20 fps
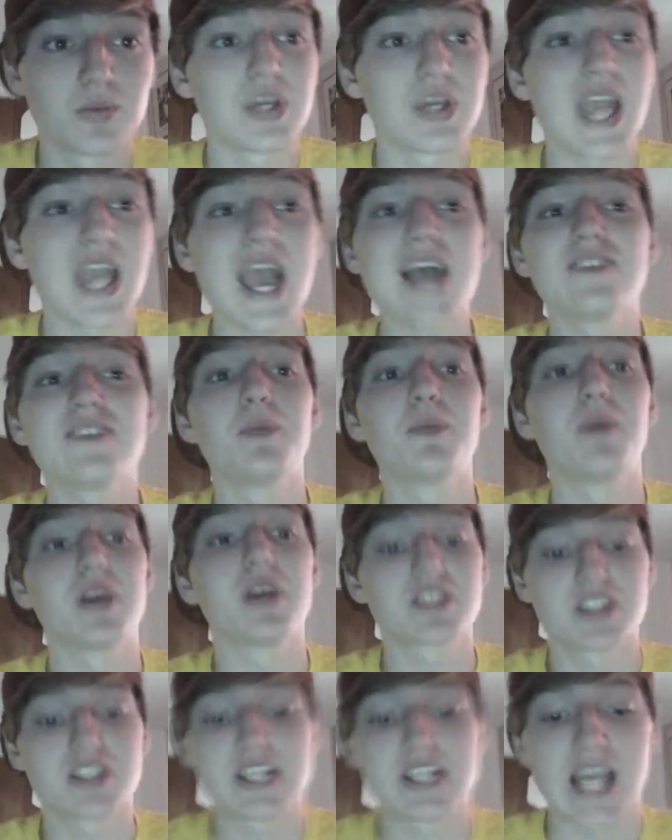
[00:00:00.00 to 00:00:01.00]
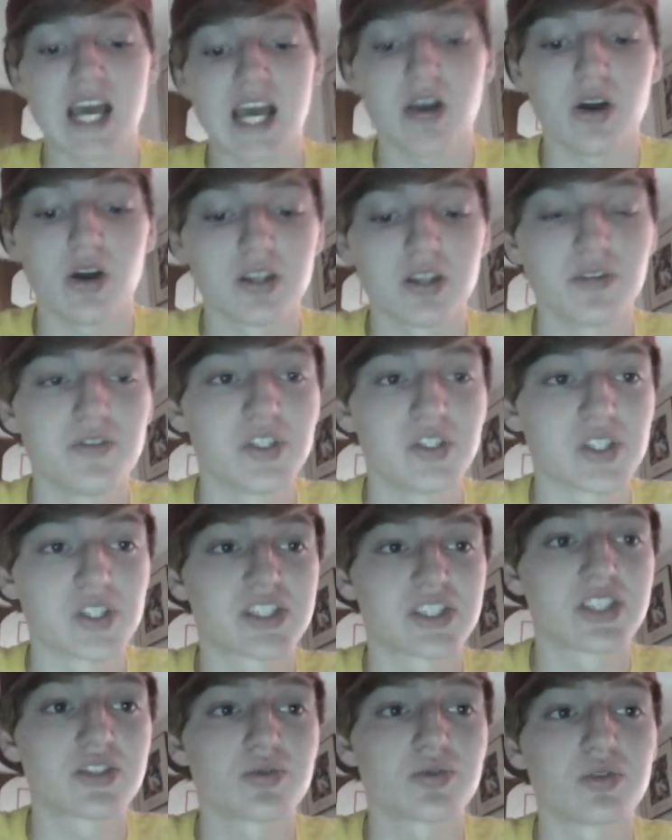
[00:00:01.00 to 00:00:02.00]
We have a bunch of talent on the field.
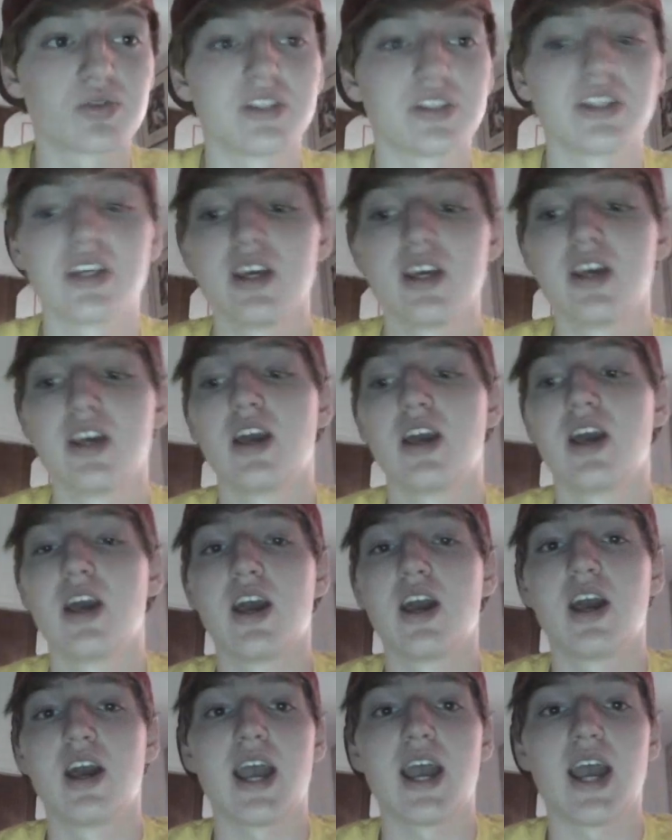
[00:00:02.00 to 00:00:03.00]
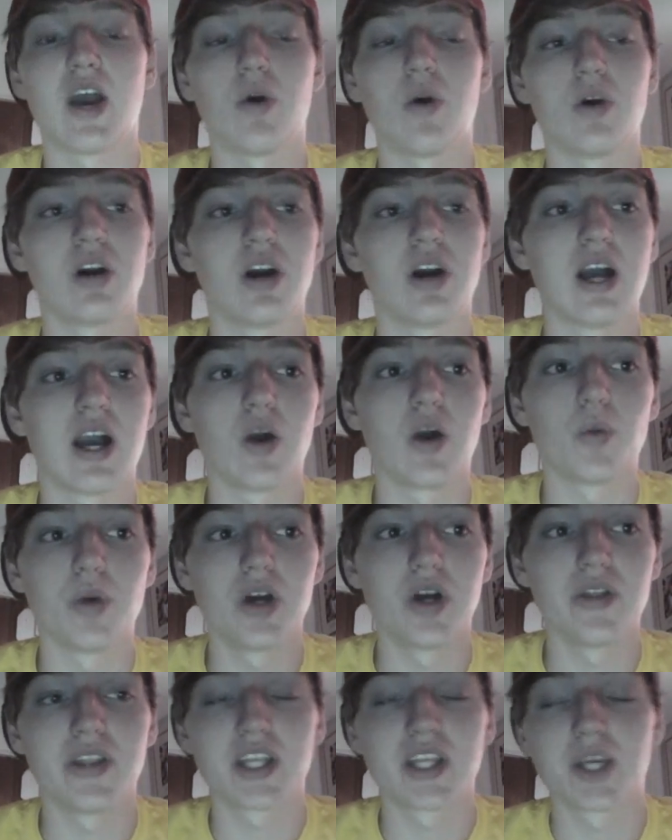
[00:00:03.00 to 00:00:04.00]
It's just really how
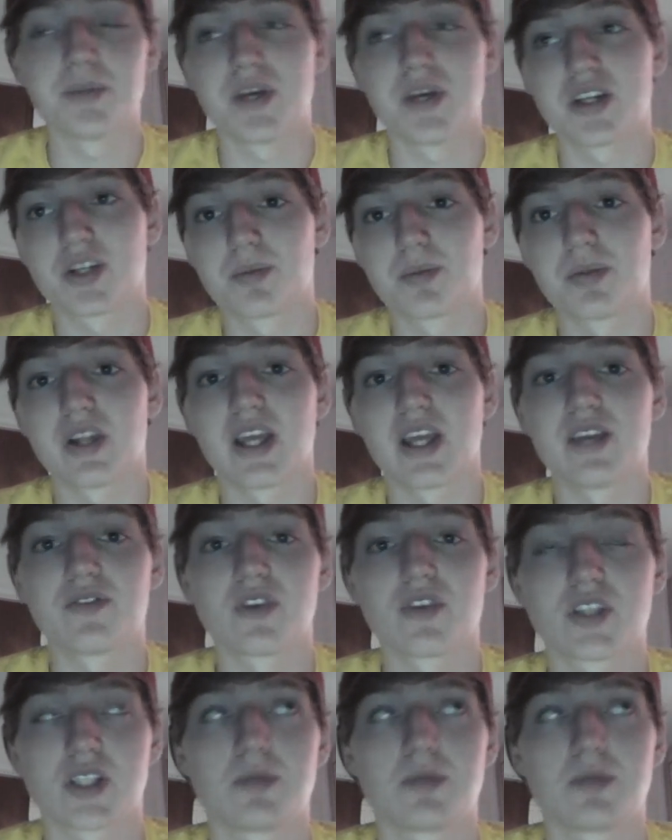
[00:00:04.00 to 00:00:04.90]
well they come out to play.